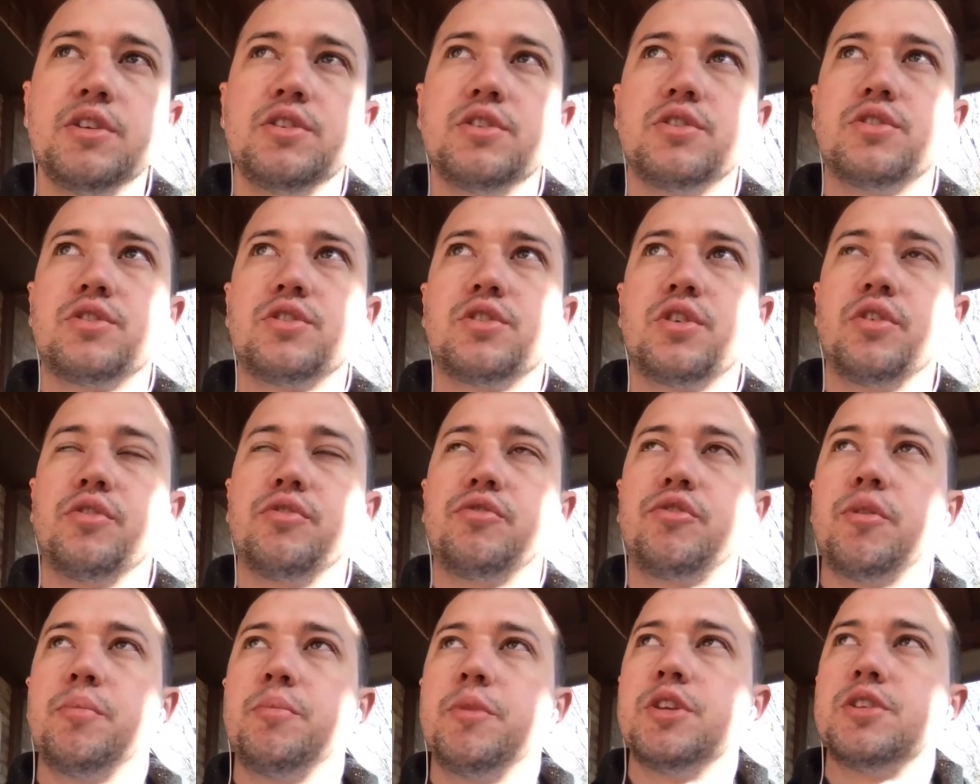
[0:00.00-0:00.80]
so
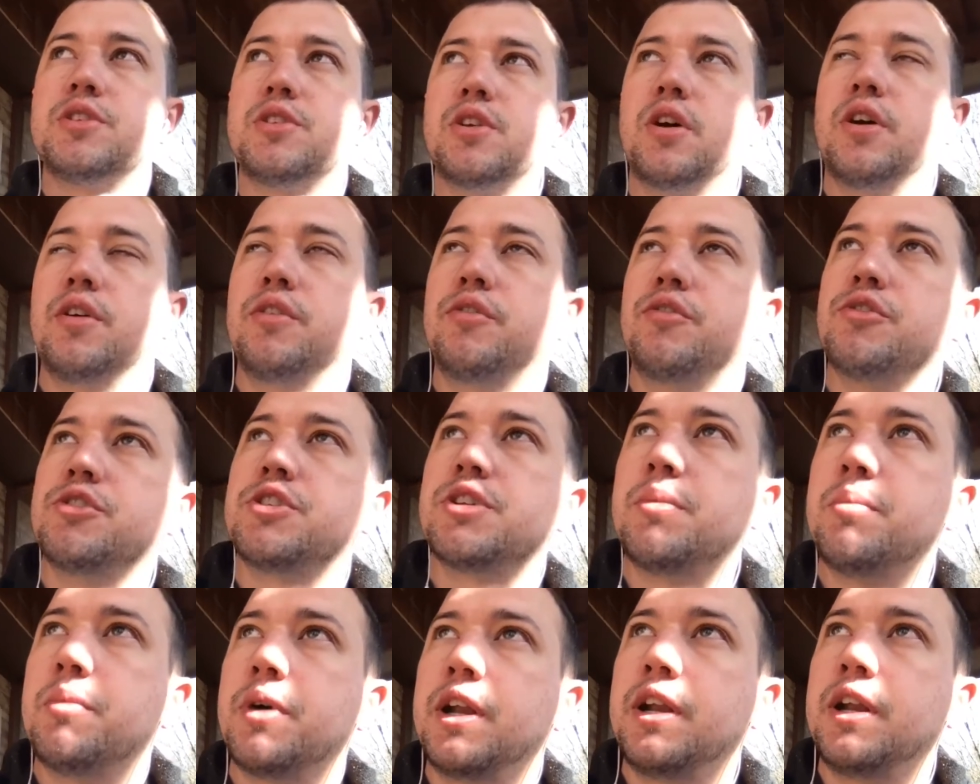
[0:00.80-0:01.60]
from the start, for
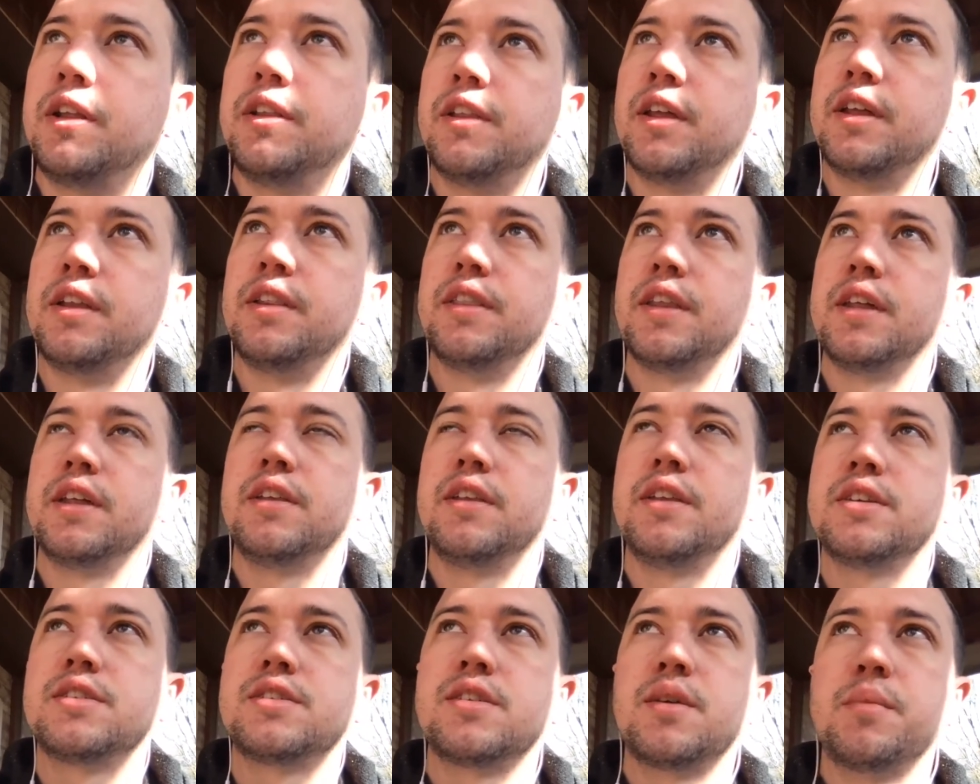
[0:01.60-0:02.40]
somebody
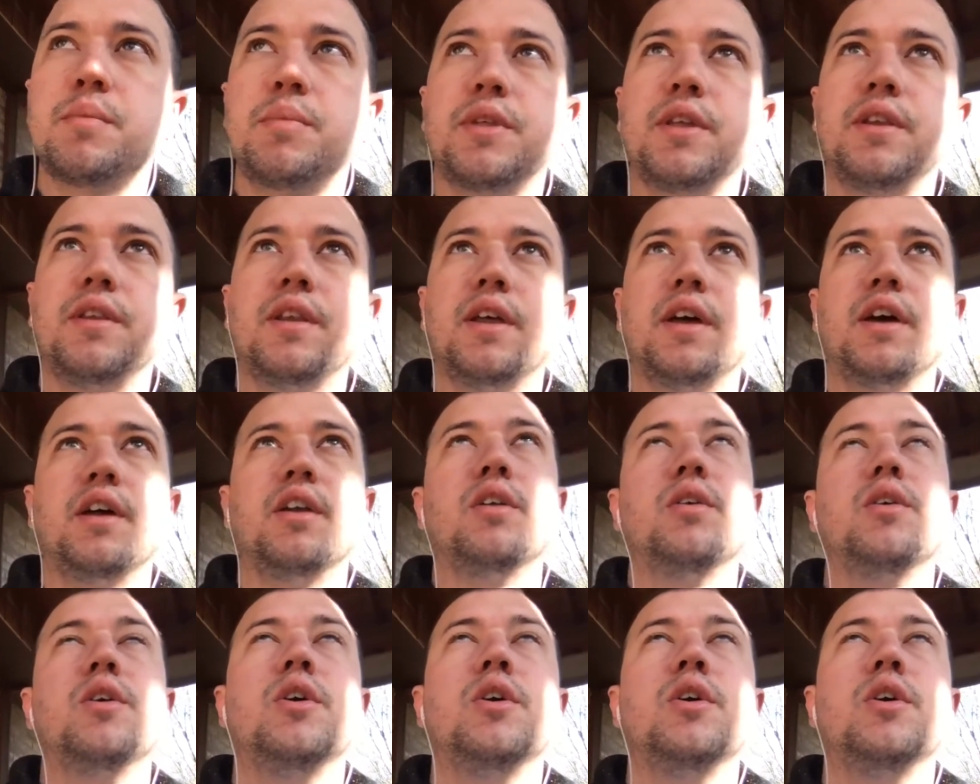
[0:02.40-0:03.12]
that's something that